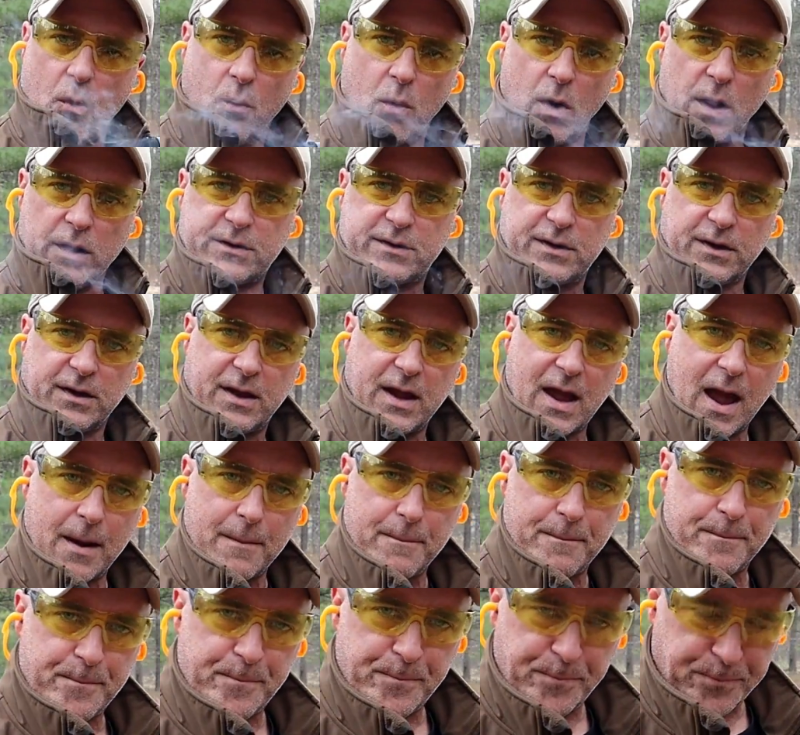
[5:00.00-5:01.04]
once
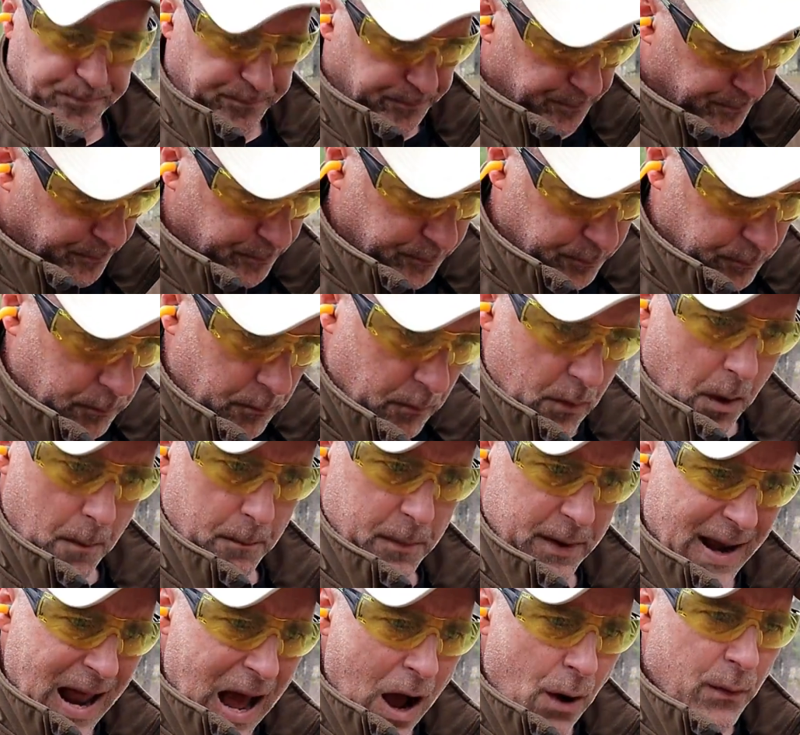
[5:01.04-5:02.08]
again.
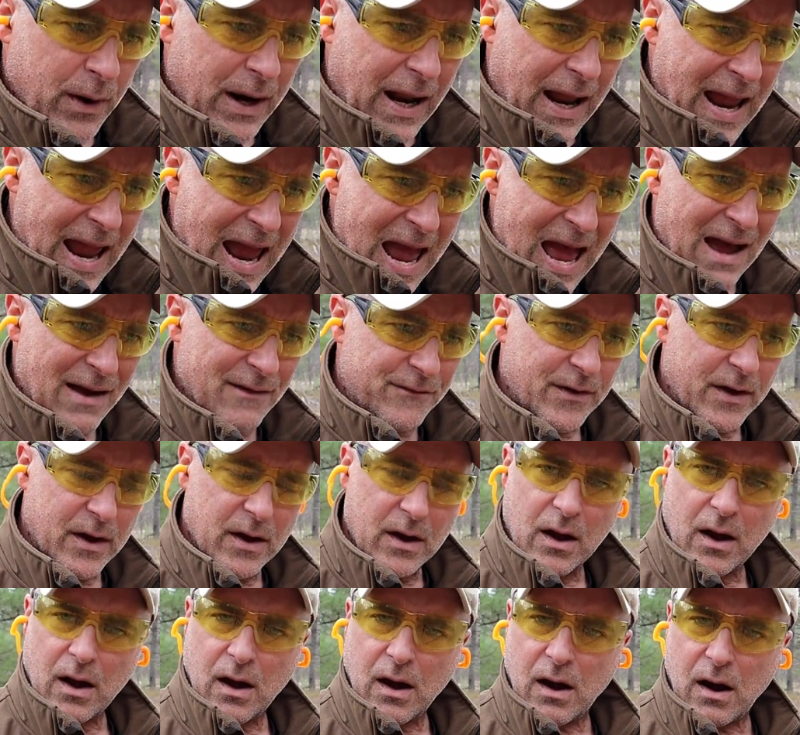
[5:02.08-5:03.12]
But now what I have
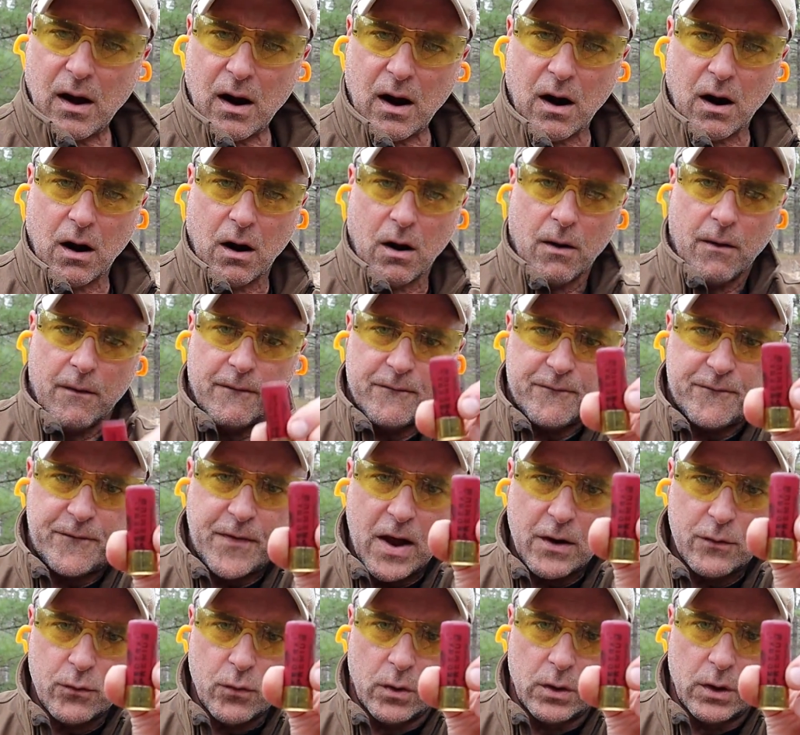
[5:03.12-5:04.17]
are
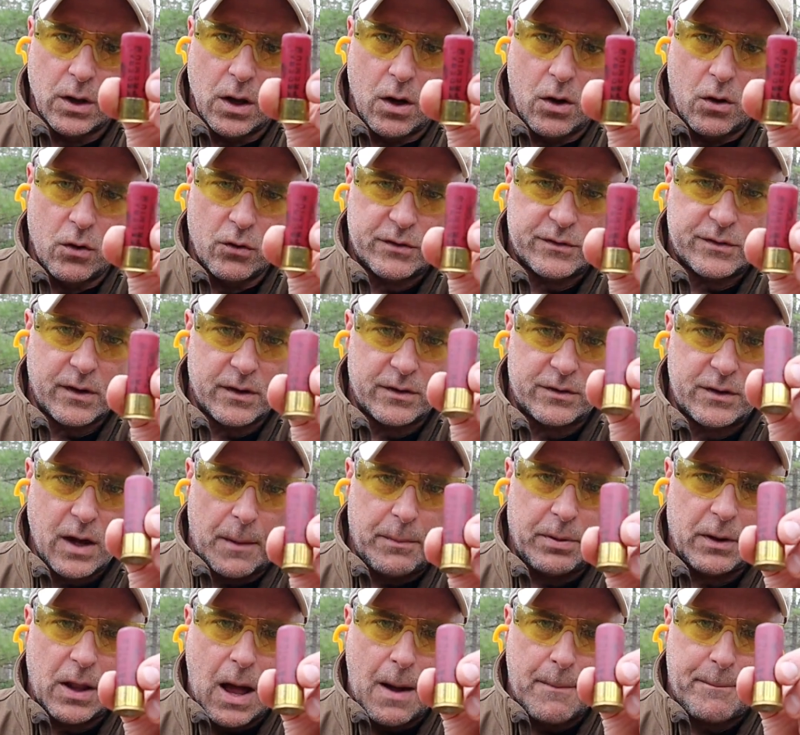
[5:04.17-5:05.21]
Federal loads,
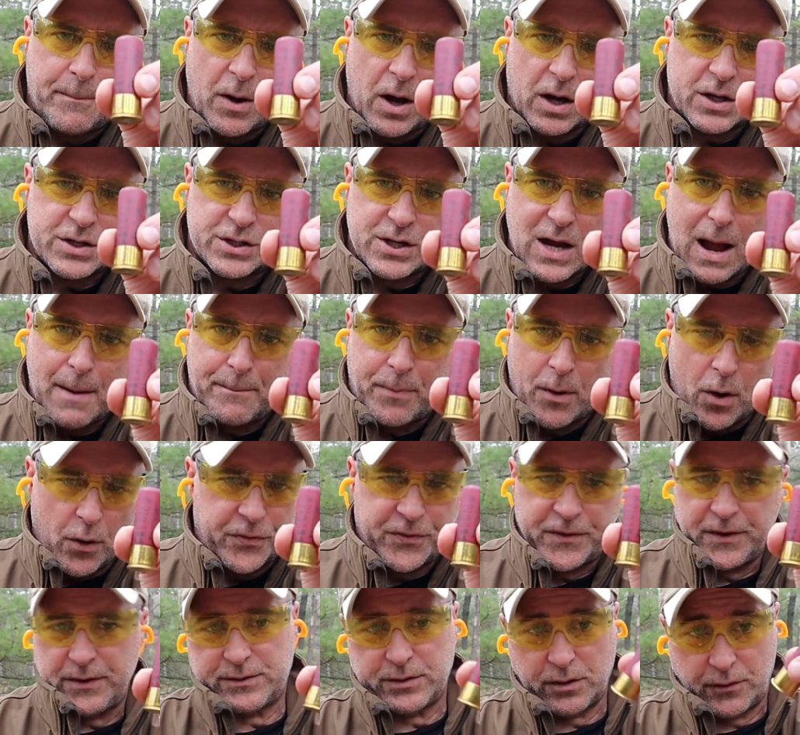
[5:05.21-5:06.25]
double-aught buckshot.
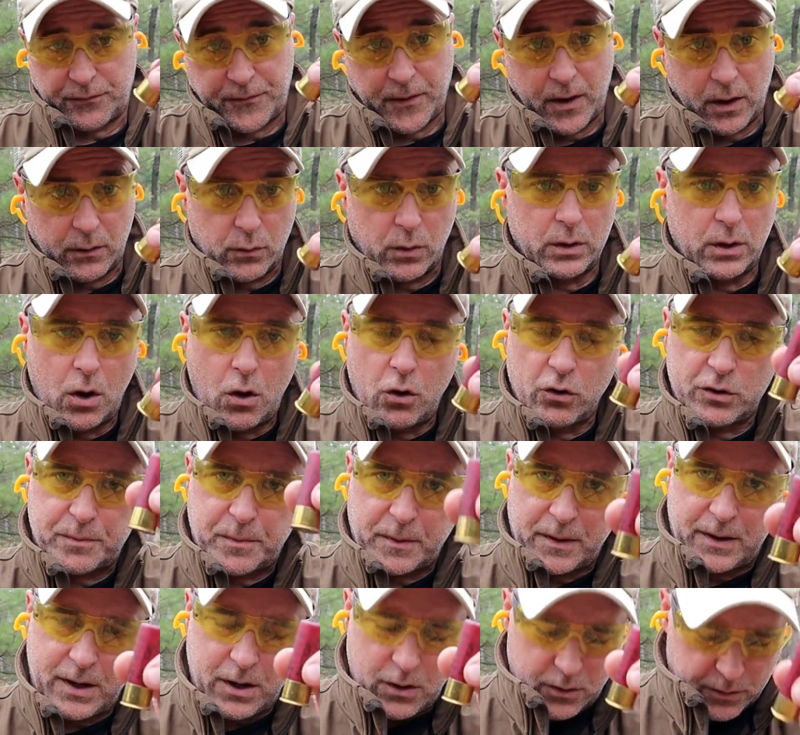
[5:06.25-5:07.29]
Both these are Federal loads,
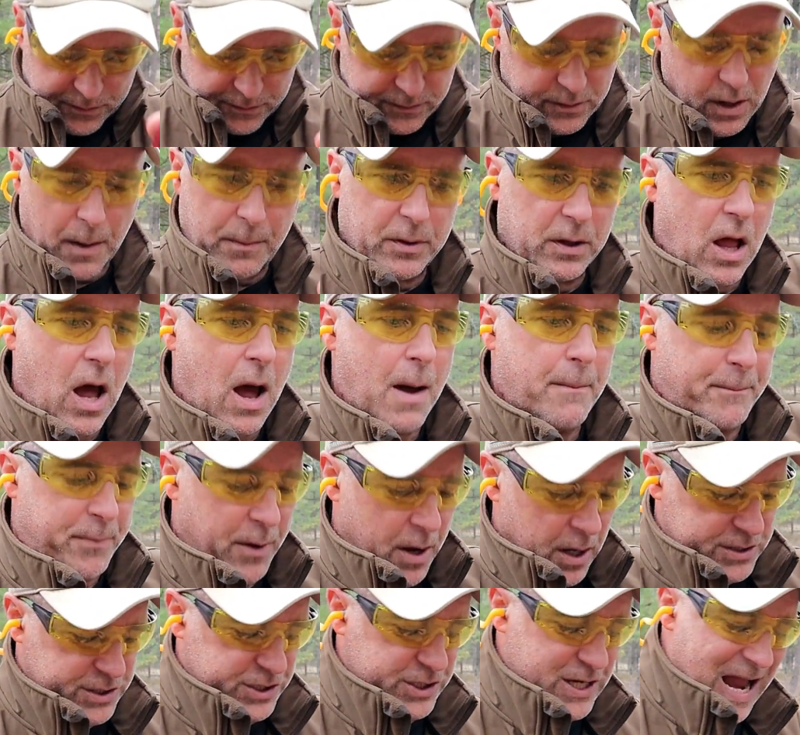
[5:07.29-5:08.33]
but here's double-aught
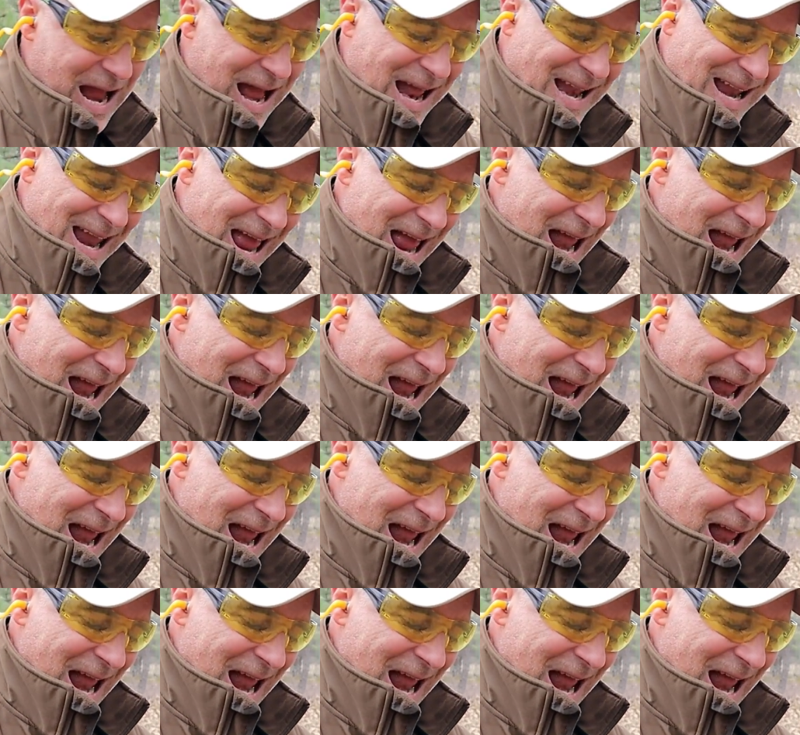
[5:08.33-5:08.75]
buckshot,